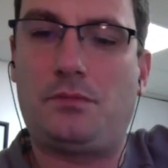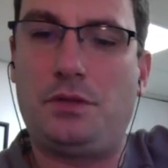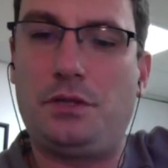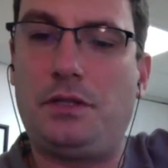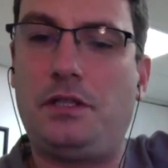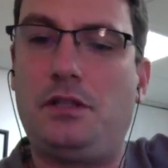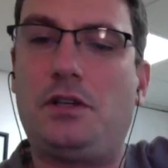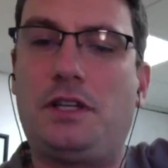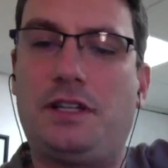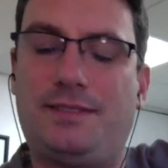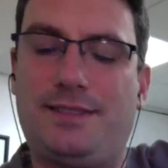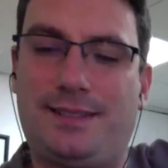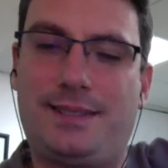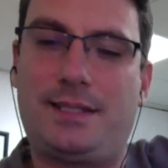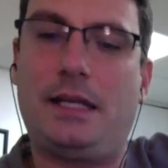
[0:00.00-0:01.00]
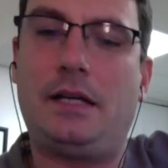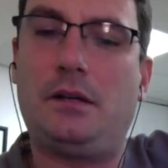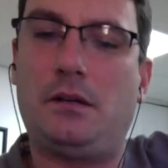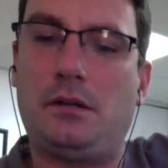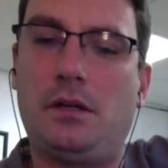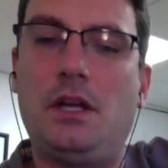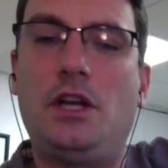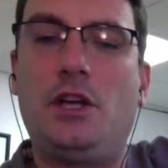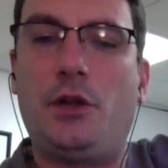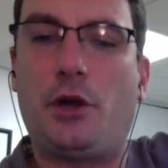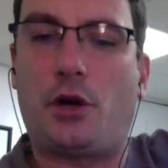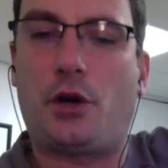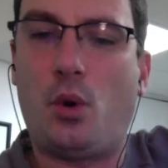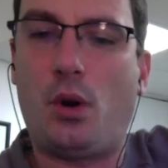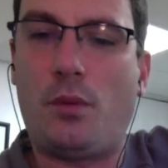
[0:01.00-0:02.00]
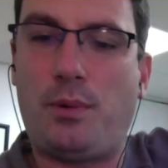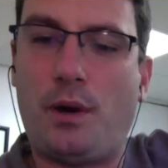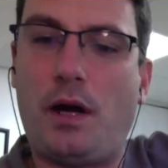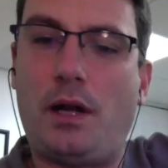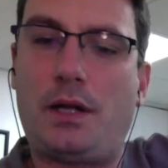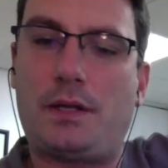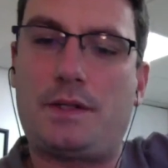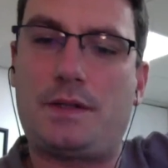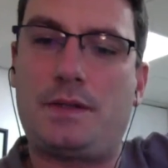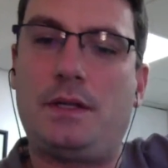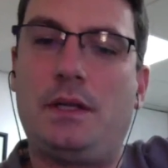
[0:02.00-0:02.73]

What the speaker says: really looking to sell your core products